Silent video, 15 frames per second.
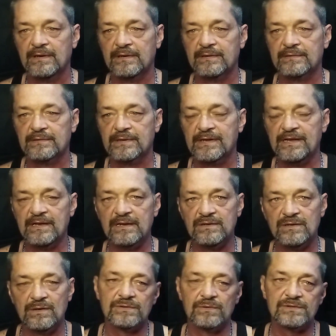a
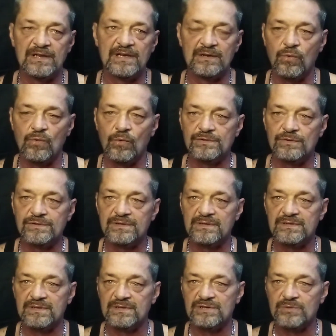kid. You know, its headquarters
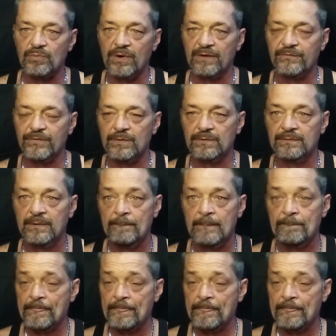is in Springfield,